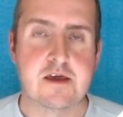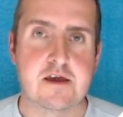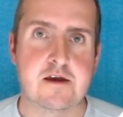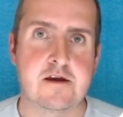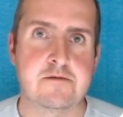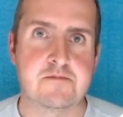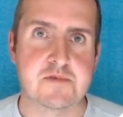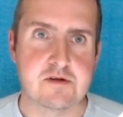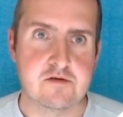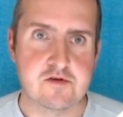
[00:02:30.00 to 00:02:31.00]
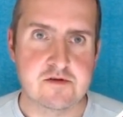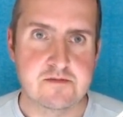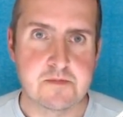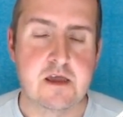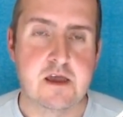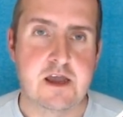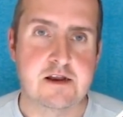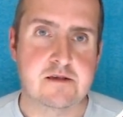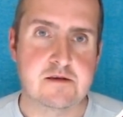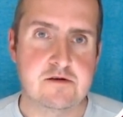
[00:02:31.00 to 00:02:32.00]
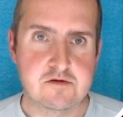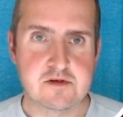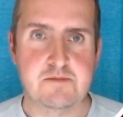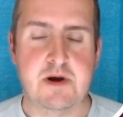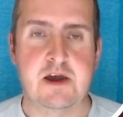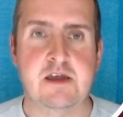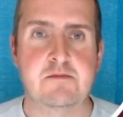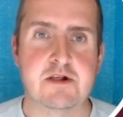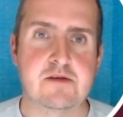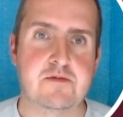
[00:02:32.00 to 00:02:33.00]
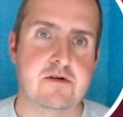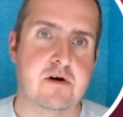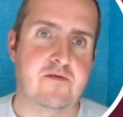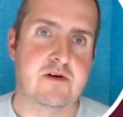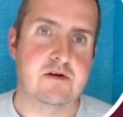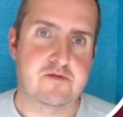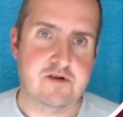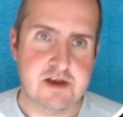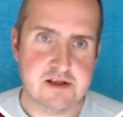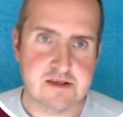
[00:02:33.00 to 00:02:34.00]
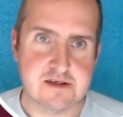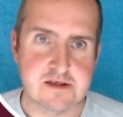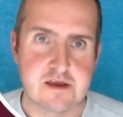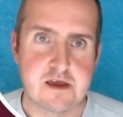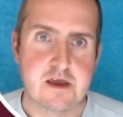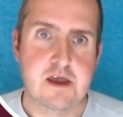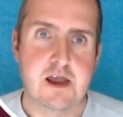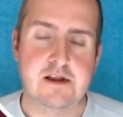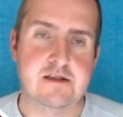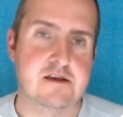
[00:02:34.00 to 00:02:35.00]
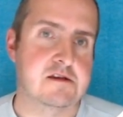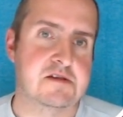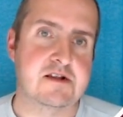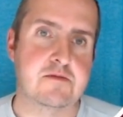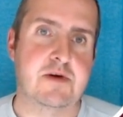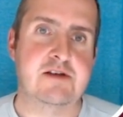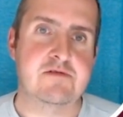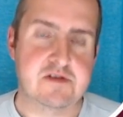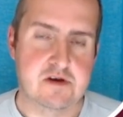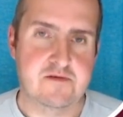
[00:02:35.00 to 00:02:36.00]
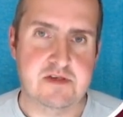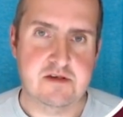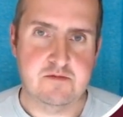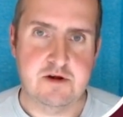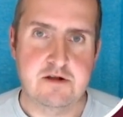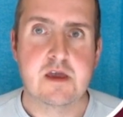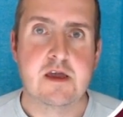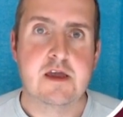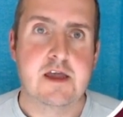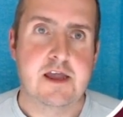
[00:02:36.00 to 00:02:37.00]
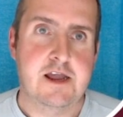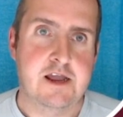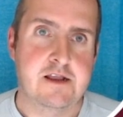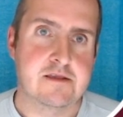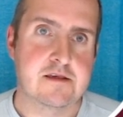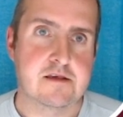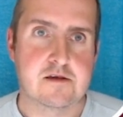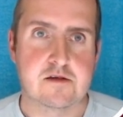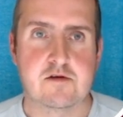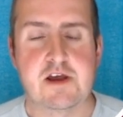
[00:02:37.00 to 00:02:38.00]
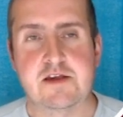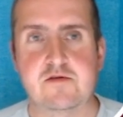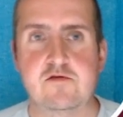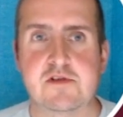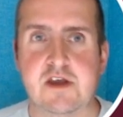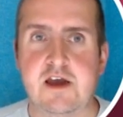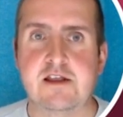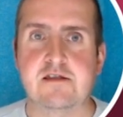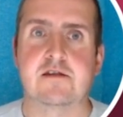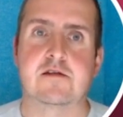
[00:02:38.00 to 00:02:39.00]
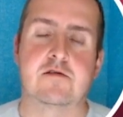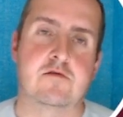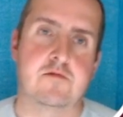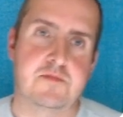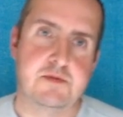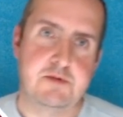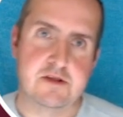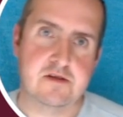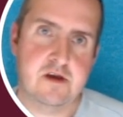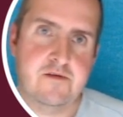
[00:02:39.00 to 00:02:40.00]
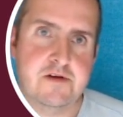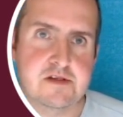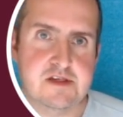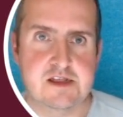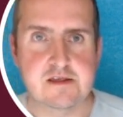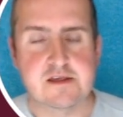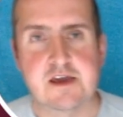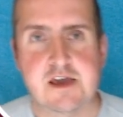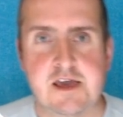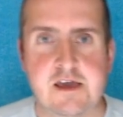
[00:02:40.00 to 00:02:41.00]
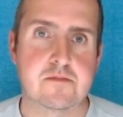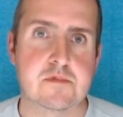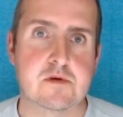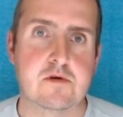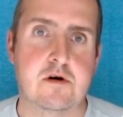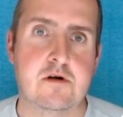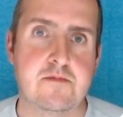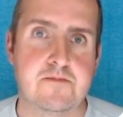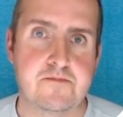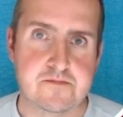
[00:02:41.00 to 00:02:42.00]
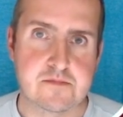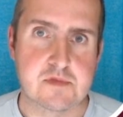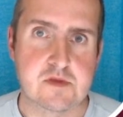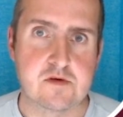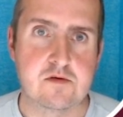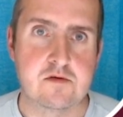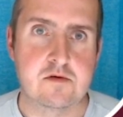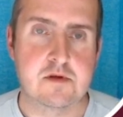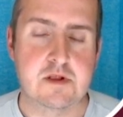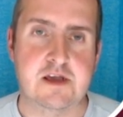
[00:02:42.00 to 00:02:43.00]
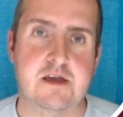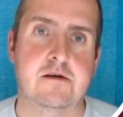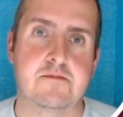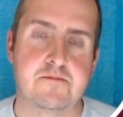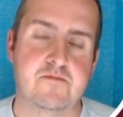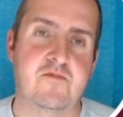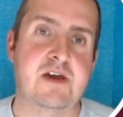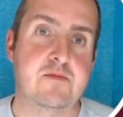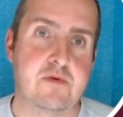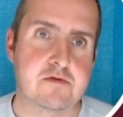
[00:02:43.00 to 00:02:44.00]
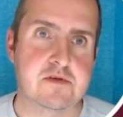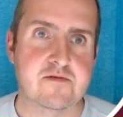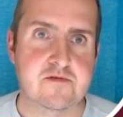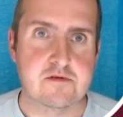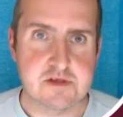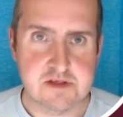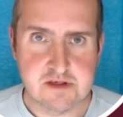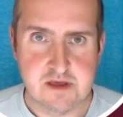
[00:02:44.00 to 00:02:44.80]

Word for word: um, solution. And it's used by multiple of our products. And it's a single binary service as well. And so it has two sides. So the build server sends a call to like a via post, of course.